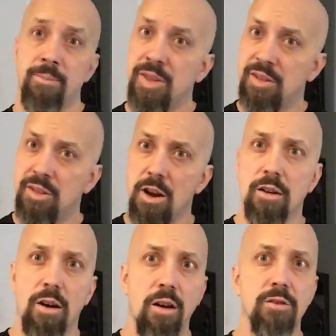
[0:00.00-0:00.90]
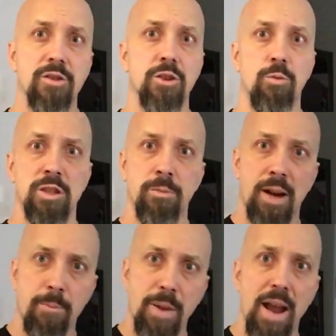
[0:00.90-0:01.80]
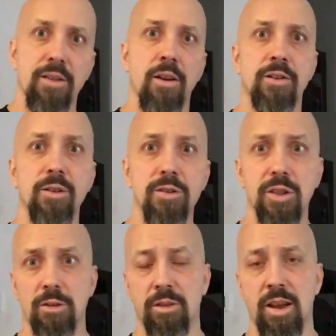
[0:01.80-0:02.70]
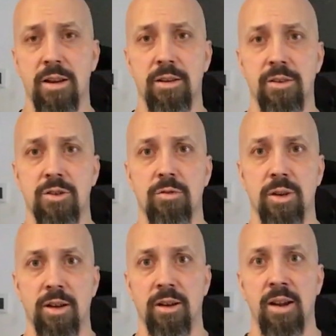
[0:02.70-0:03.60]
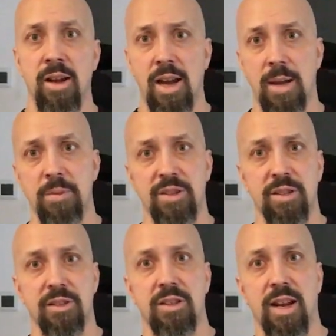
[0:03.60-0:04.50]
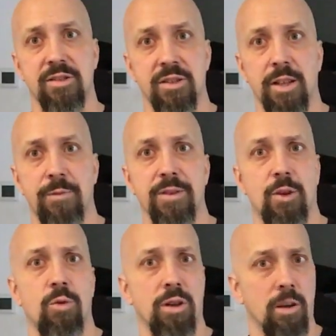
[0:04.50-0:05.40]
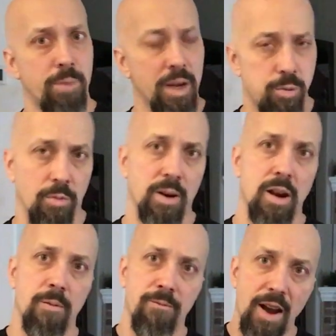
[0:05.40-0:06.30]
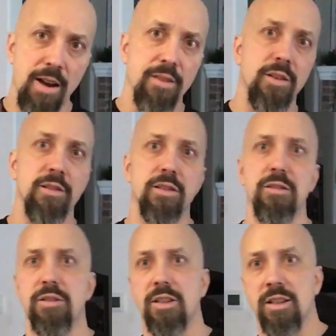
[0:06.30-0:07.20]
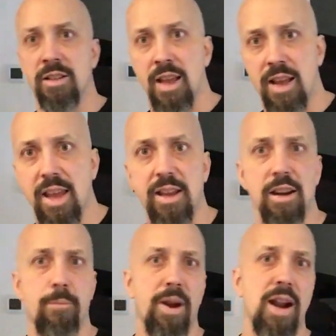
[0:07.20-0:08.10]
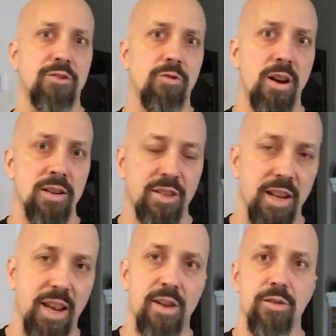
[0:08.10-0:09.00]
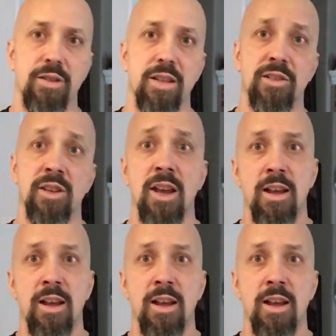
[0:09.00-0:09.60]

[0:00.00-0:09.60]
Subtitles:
This talk also was about Pat Narduzzi early on in his career at Michigan State as the defensive coordinator. People were going, fire Narduzzi, they can't get a pass rush, they can't do this.